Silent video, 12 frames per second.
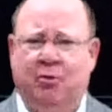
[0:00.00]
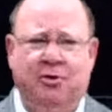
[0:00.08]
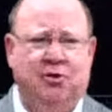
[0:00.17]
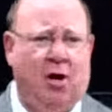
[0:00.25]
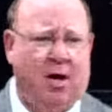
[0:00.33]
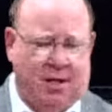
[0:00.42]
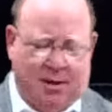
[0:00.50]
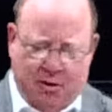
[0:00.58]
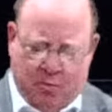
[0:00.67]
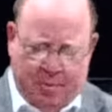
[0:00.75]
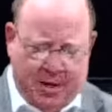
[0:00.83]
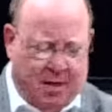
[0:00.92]
You can talk a
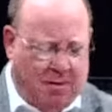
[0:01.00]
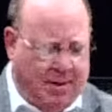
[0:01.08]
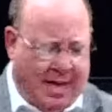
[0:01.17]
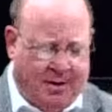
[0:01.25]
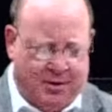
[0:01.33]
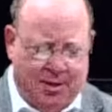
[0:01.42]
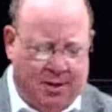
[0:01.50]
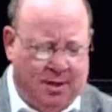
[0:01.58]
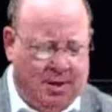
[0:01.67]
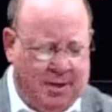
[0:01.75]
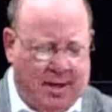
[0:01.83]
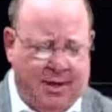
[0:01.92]
little bit about
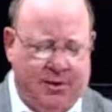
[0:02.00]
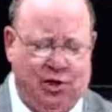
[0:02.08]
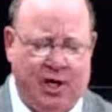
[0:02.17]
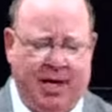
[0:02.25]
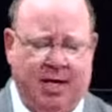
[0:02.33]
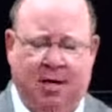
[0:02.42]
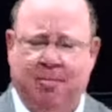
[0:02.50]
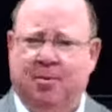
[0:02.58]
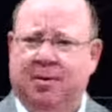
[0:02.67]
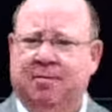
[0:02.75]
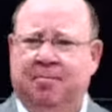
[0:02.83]
Jacob